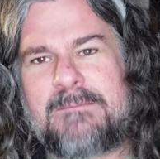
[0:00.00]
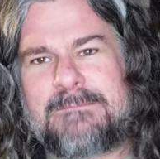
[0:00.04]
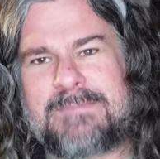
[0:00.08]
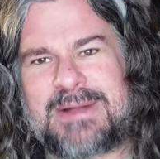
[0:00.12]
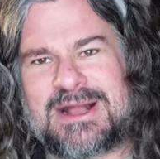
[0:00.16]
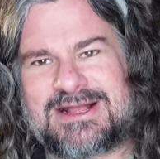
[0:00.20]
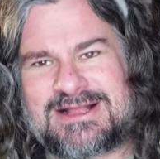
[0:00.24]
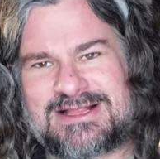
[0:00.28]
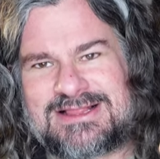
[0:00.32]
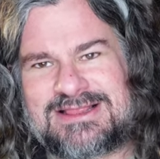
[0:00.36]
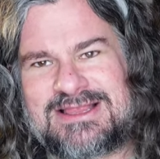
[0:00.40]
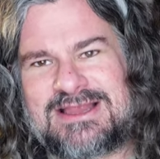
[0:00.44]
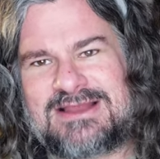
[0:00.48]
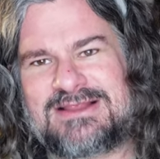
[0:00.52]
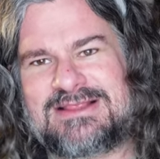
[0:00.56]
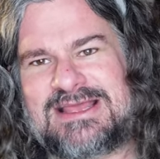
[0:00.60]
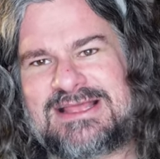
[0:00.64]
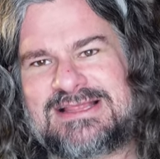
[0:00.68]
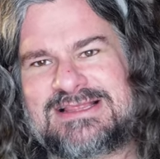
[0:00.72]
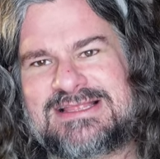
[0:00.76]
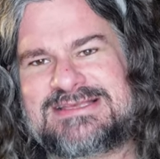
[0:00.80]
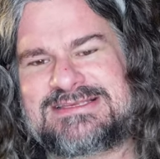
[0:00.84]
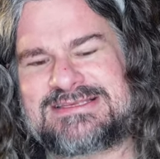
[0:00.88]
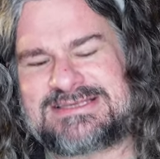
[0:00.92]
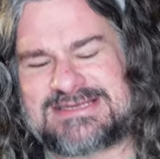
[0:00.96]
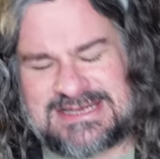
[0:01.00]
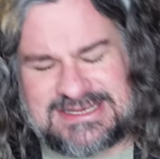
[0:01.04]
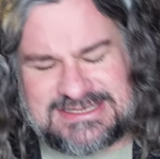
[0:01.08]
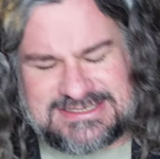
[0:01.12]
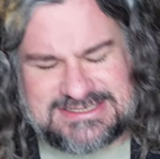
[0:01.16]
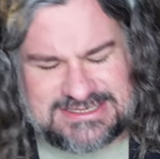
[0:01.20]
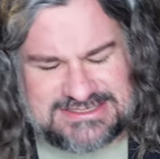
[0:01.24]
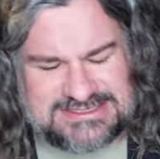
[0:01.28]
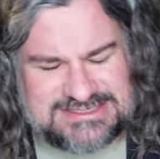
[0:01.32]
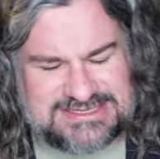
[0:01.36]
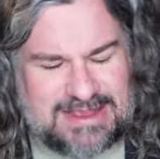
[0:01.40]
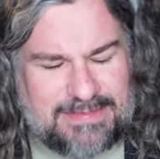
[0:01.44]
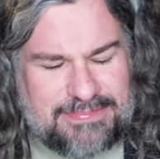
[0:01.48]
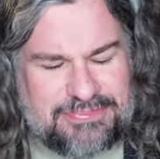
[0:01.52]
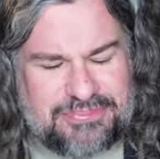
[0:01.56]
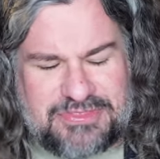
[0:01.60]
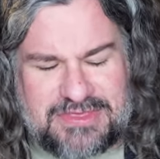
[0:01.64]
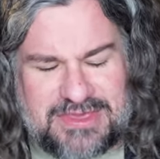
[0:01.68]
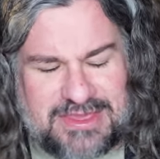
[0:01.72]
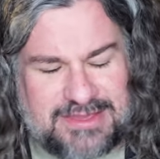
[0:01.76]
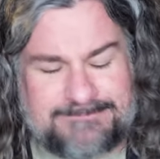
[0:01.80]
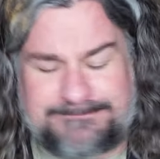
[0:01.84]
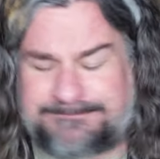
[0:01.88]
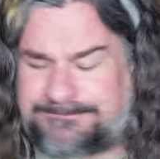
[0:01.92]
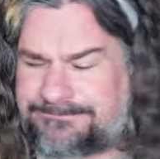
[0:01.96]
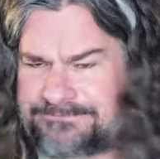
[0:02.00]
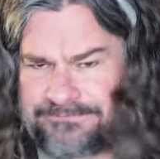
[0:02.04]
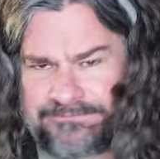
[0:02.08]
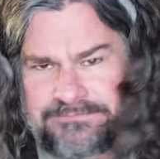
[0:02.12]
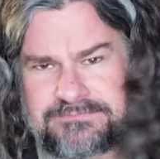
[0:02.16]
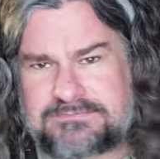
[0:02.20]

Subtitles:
but clearly listening to something